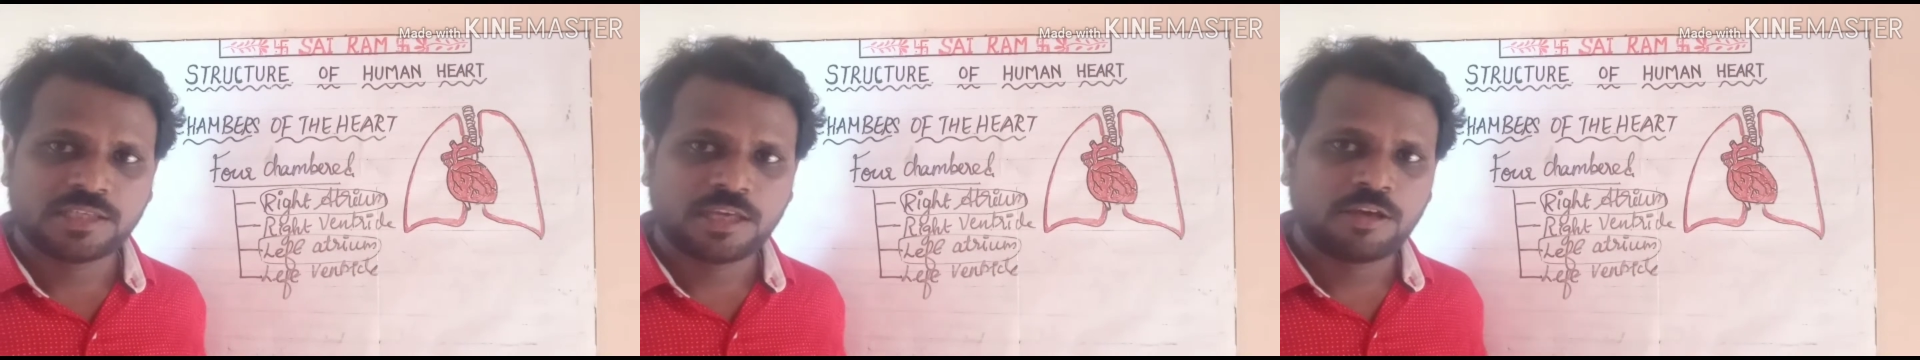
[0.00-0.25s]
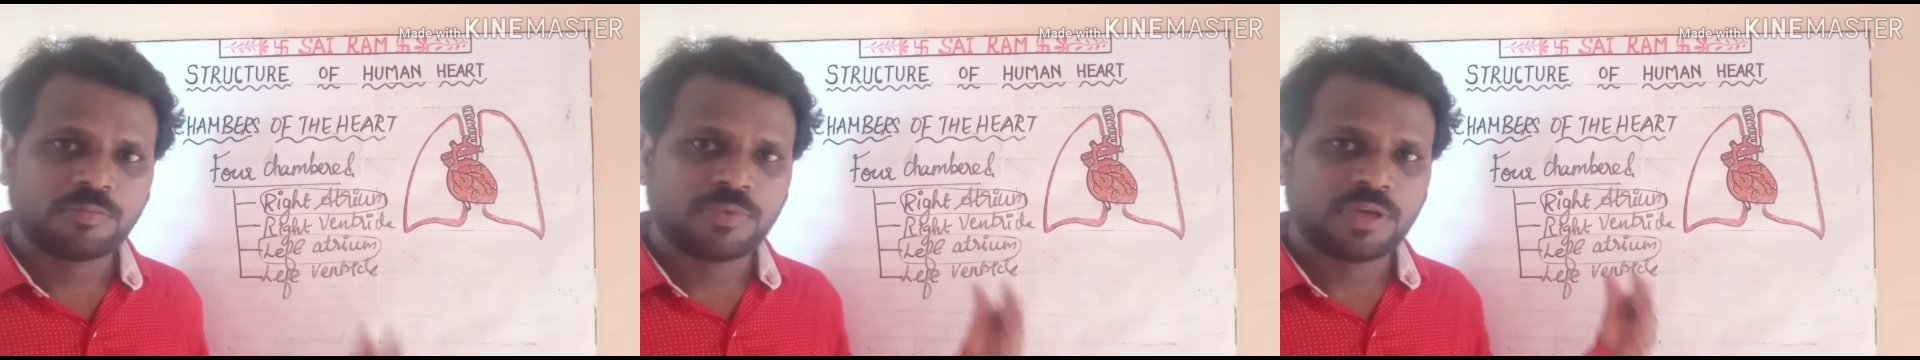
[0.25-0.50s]

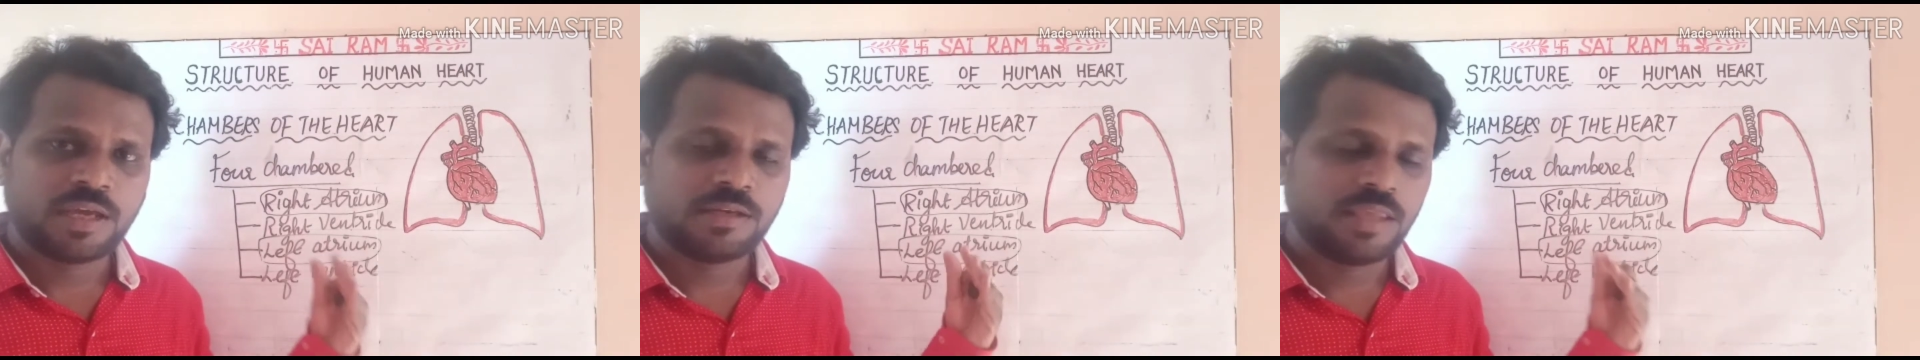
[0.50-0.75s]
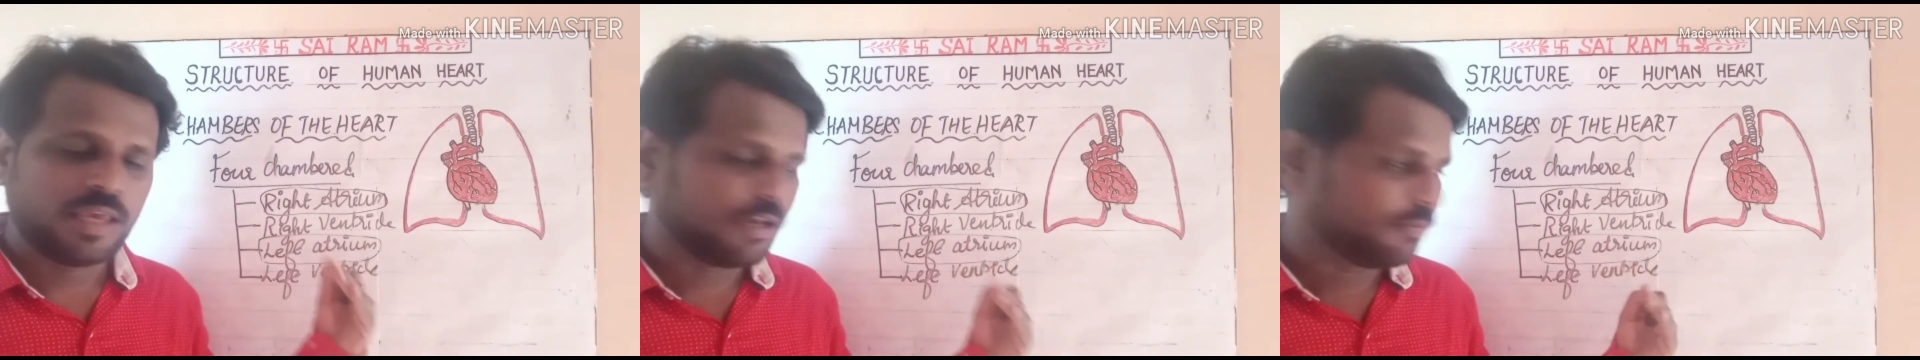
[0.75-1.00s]

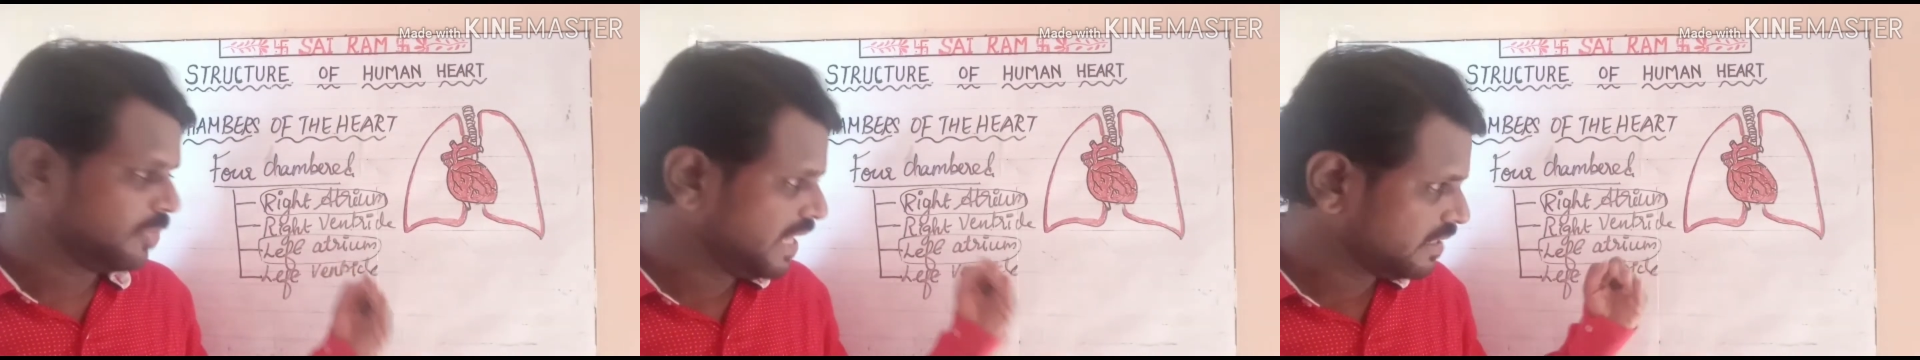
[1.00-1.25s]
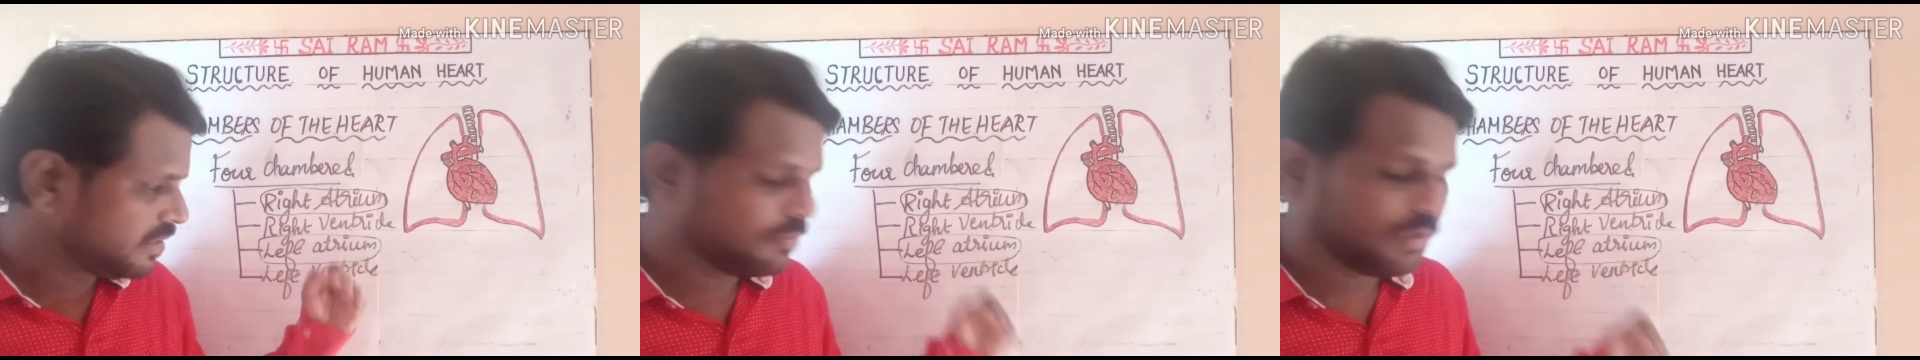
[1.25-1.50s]
and they are
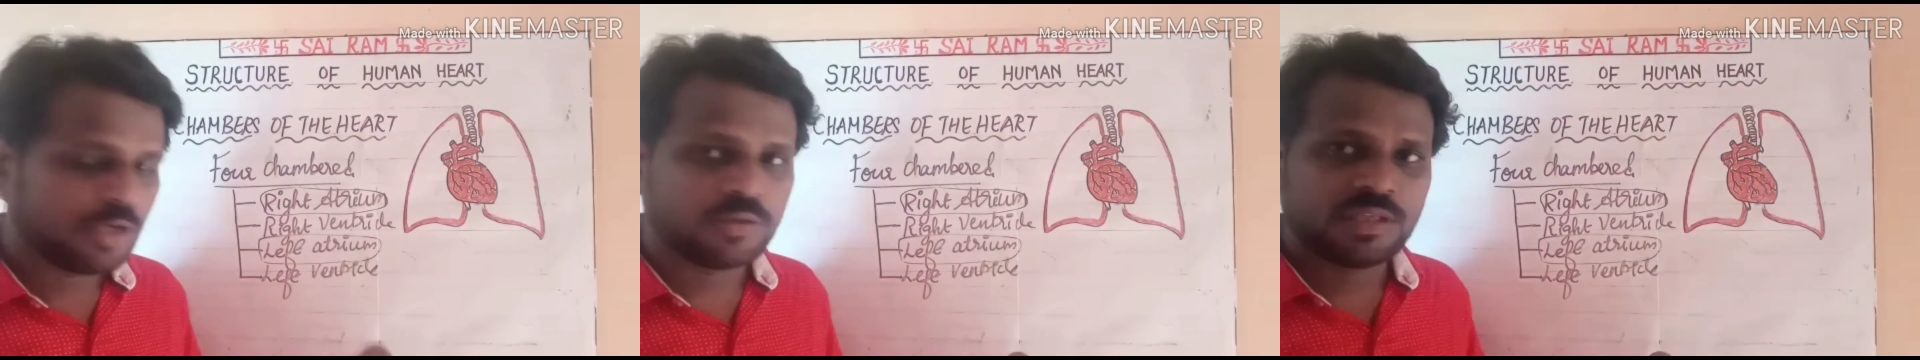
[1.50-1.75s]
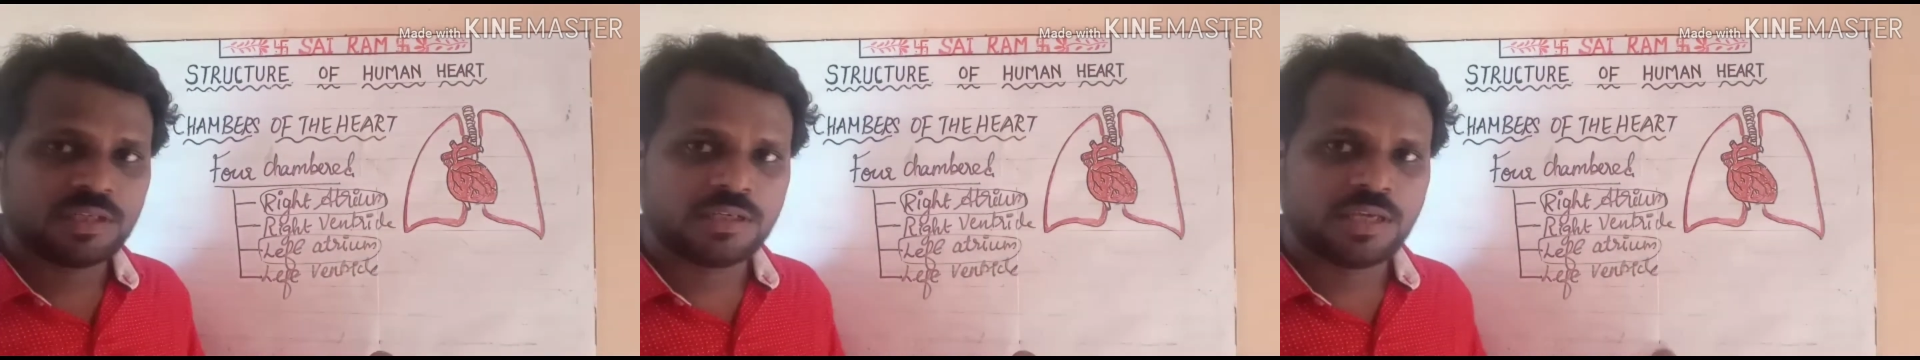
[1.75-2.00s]
placed
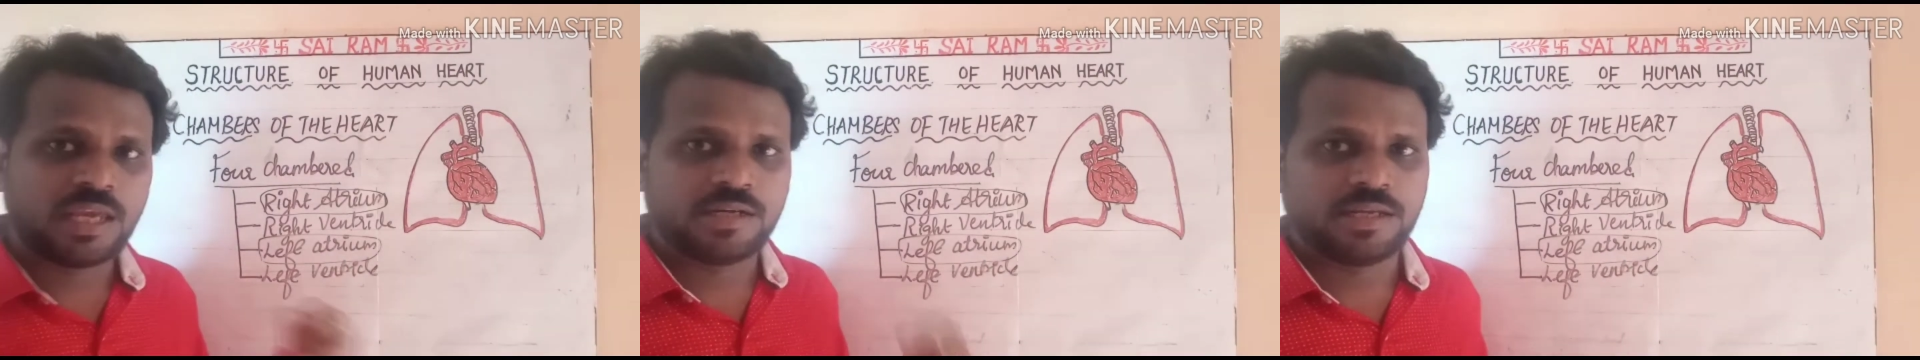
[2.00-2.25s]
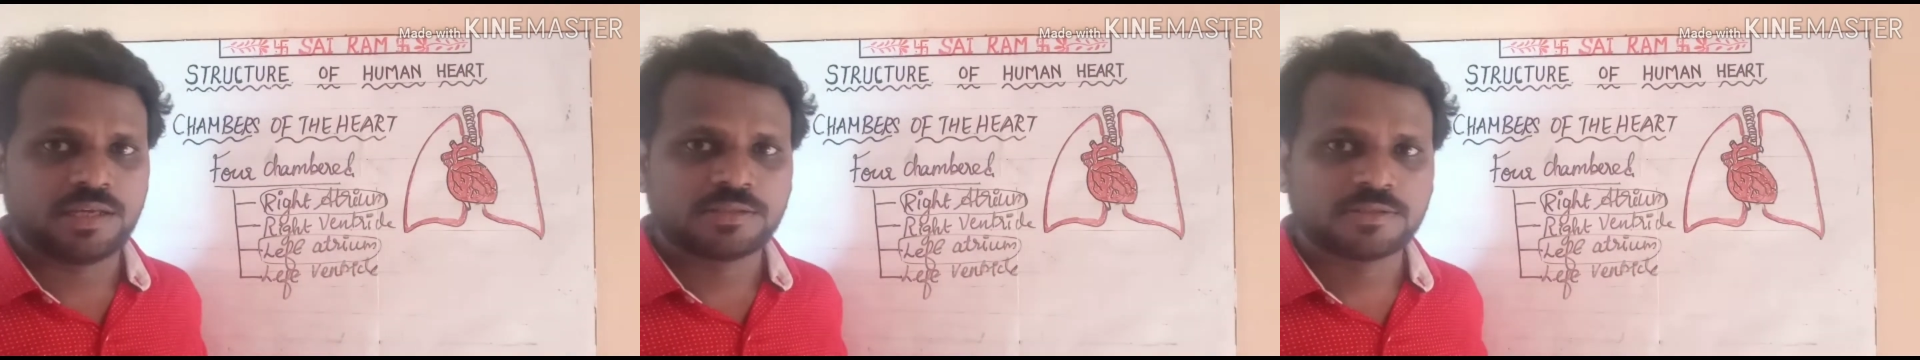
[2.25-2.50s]
below the atria.